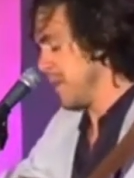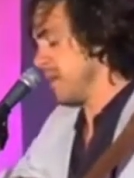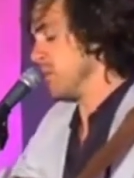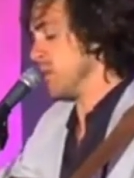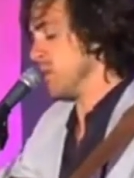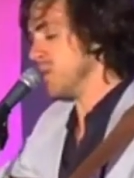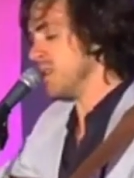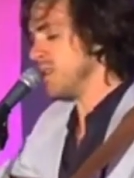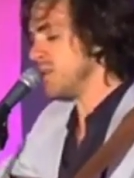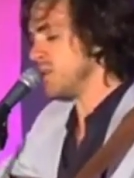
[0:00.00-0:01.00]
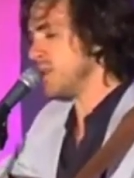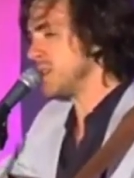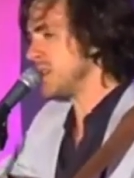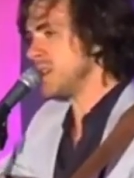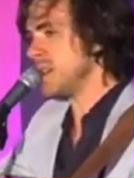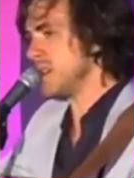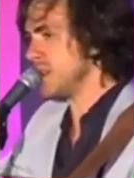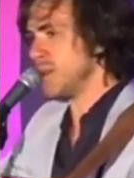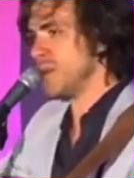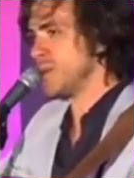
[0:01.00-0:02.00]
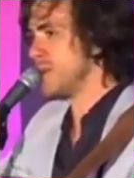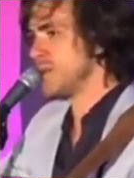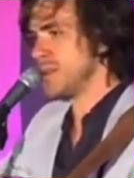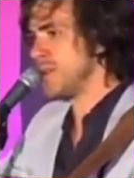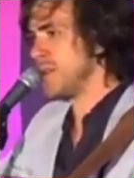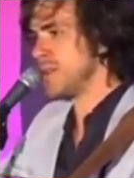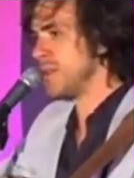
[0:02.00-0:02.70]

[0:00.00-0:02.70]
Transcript: but only when they closed their